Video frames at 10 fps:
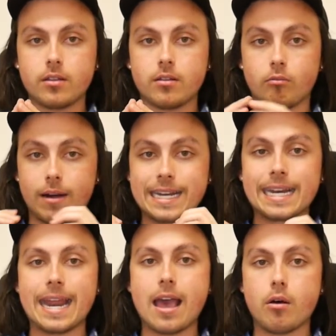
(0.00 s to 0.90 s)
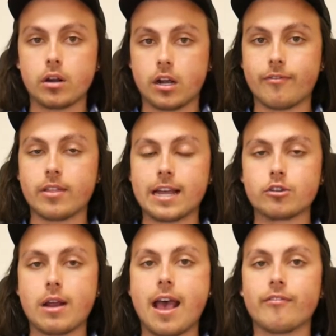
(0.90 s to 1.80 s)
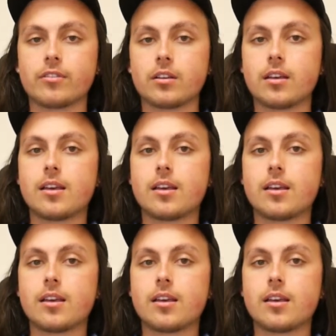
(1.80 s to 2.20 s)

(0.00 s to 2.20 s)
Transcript: right now to cover that draft,